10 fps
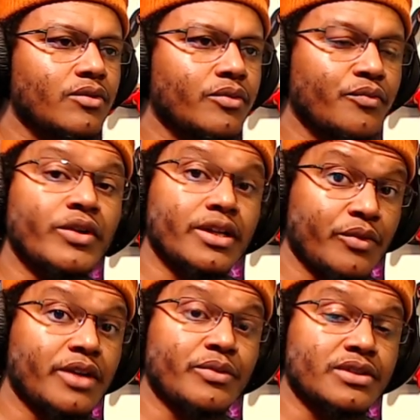when
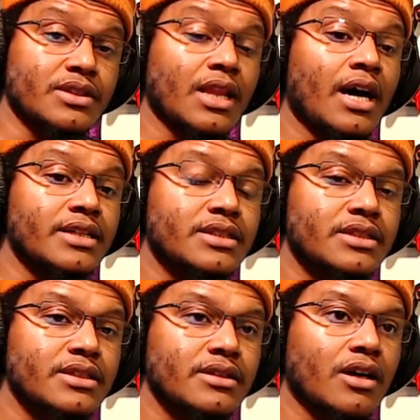it was launched,
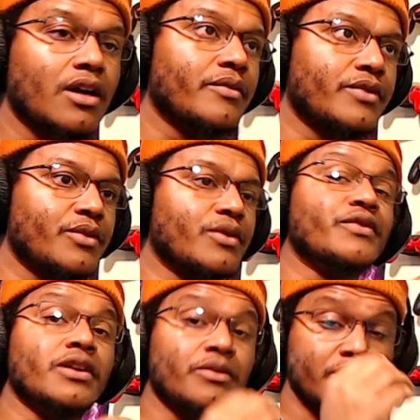or the
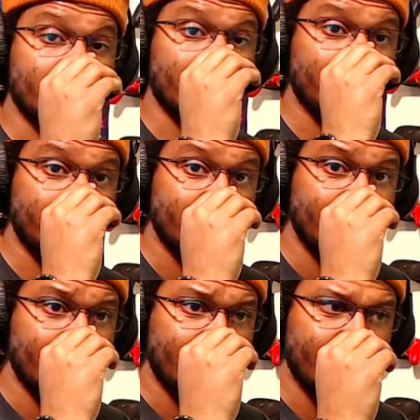reveal was shown,
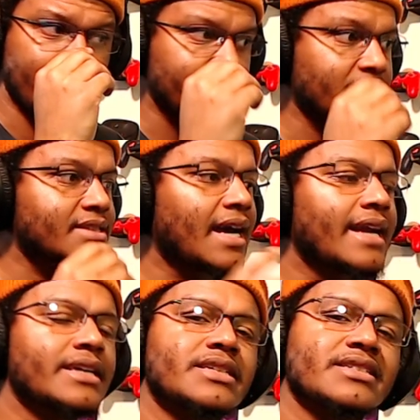it was
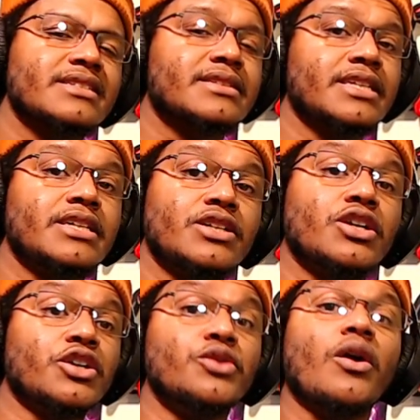exciting just to see
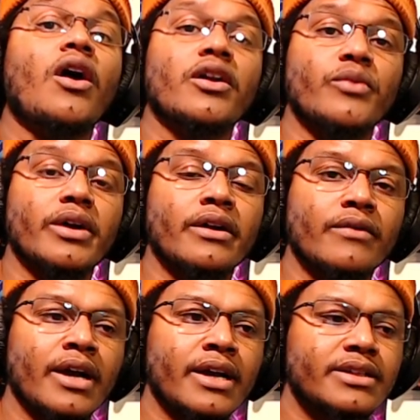new hardware, right?